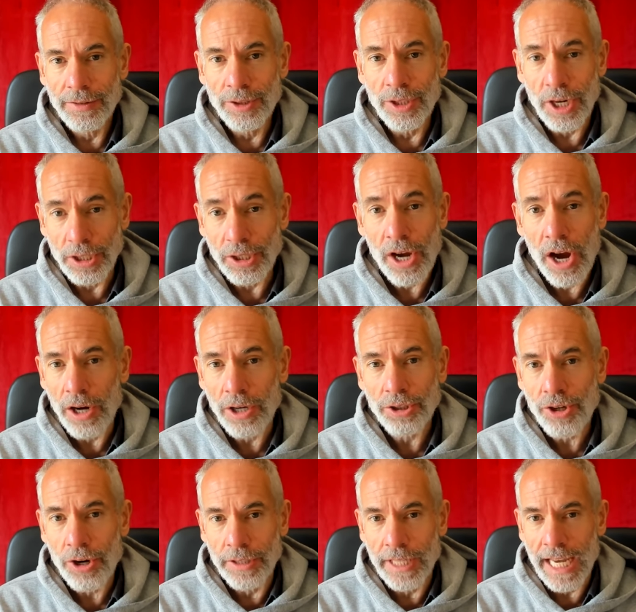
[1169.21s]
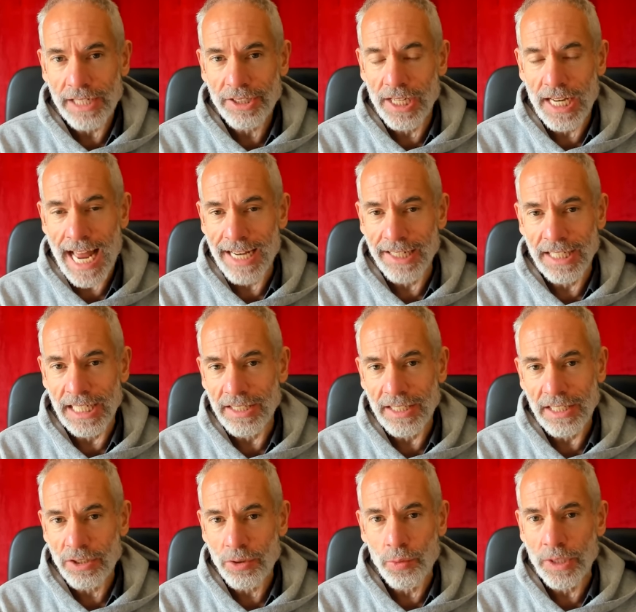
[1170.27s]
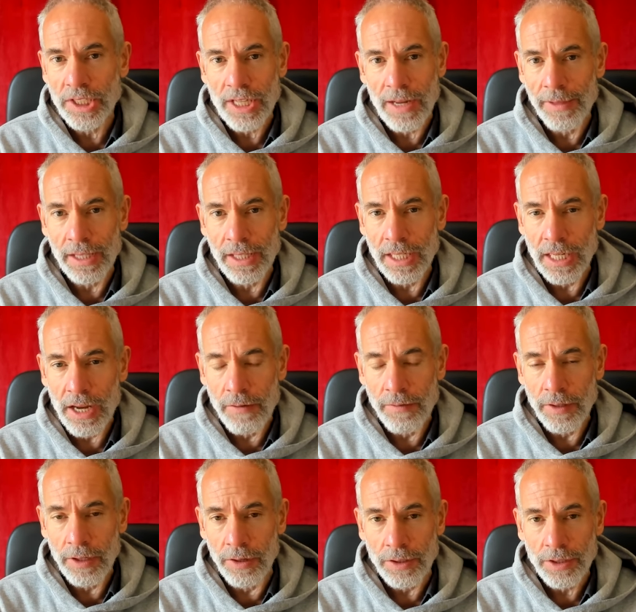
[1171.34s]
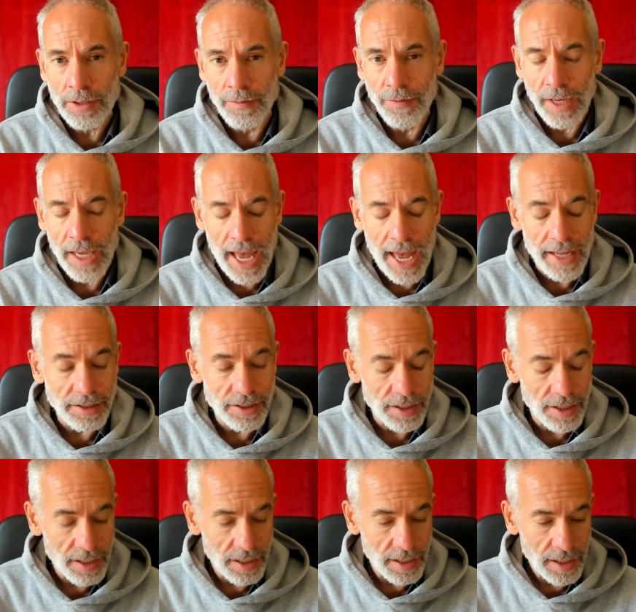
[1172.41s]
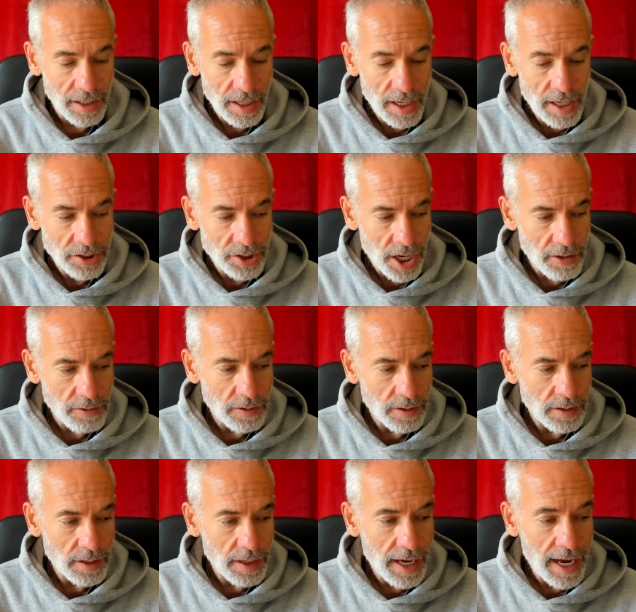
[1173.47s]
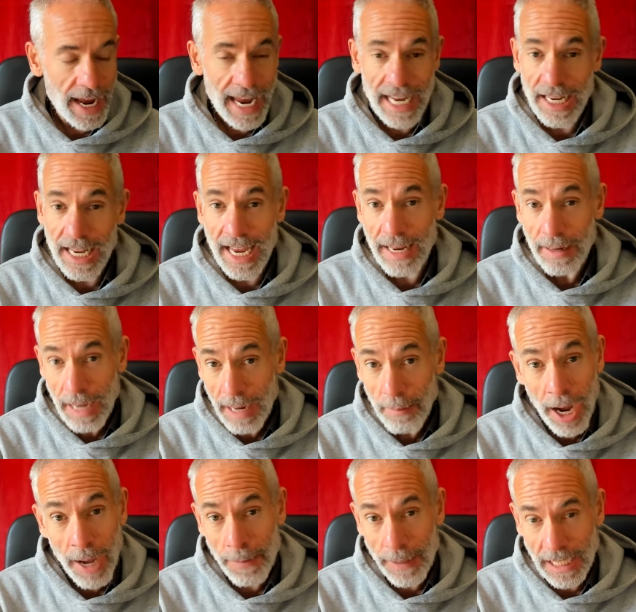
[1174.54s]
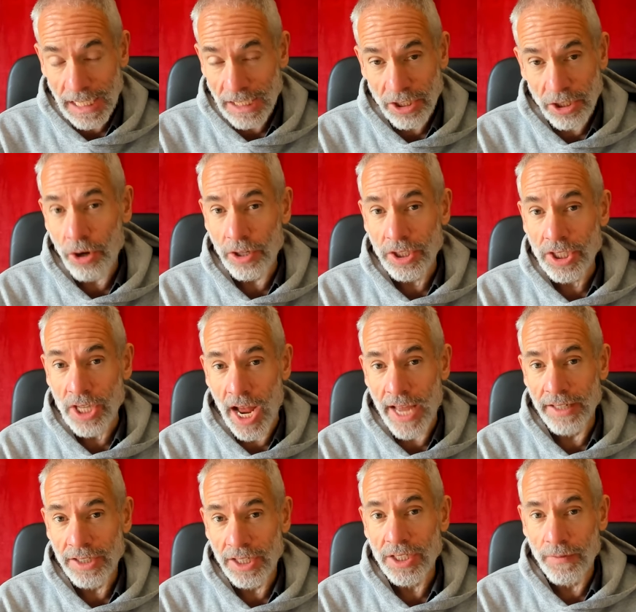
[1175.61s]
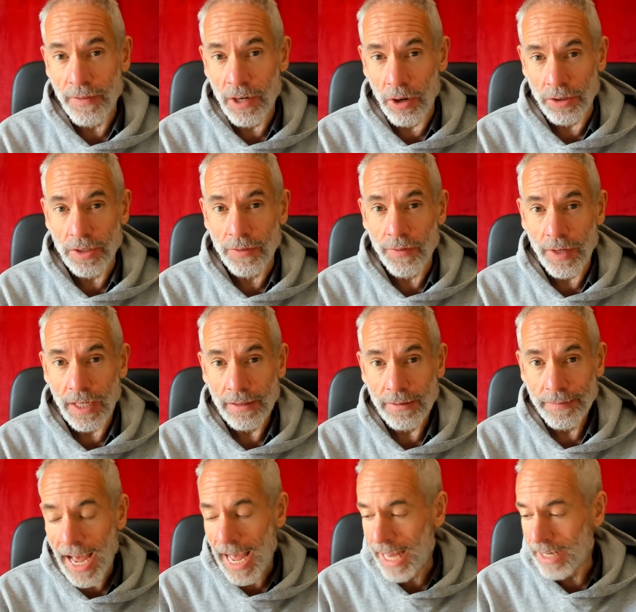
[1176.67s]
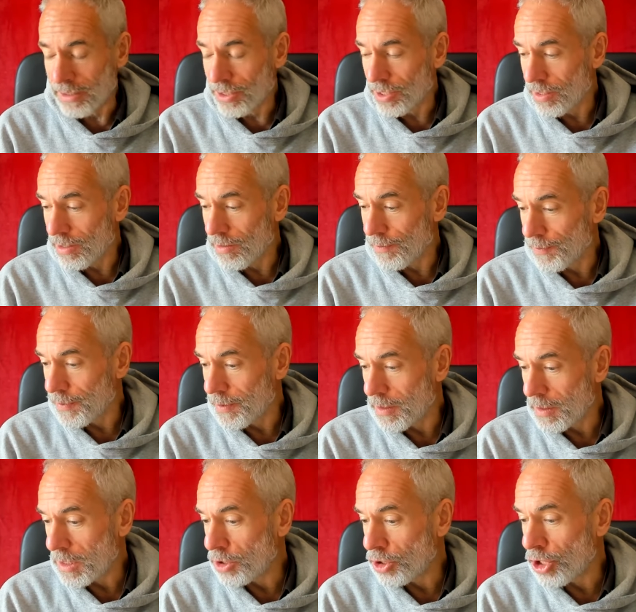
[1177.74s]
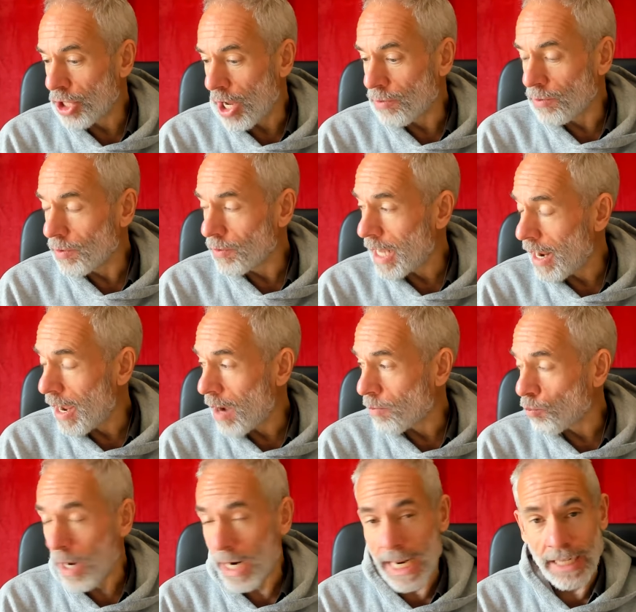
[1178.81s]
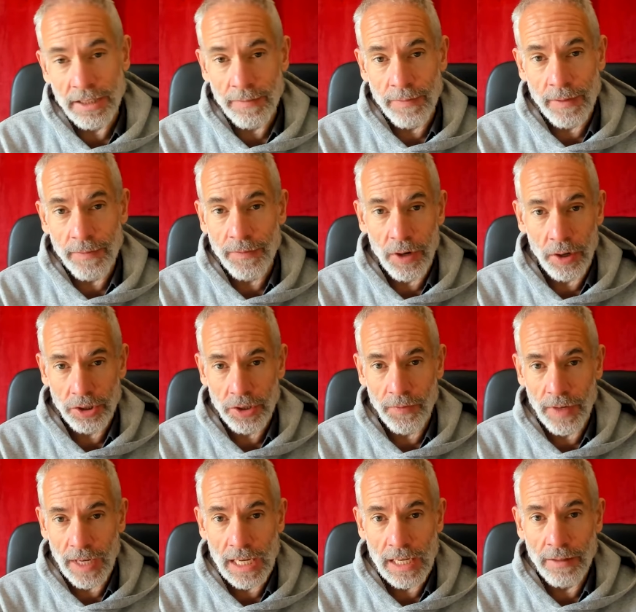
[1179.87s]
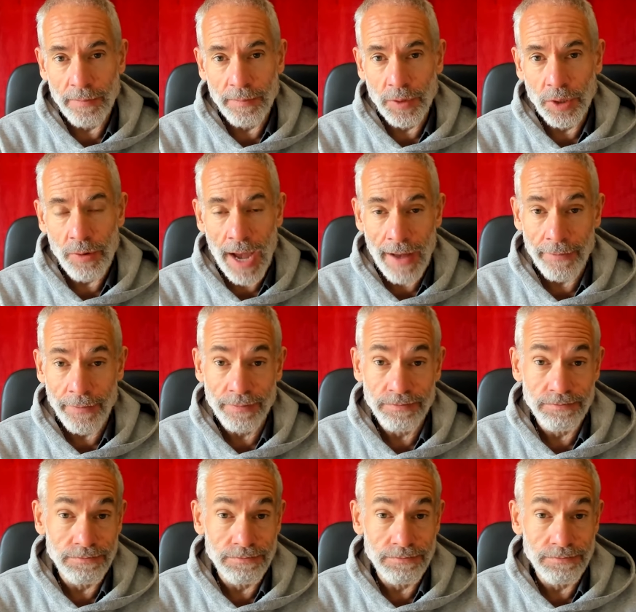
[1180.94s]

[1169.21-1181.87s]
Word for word: you know you can't control the externalities and there's always something that it overlooks and forgets so it, it, in my opinion it's not a science it's a philosophy and you know, at one end of the philosophy, you have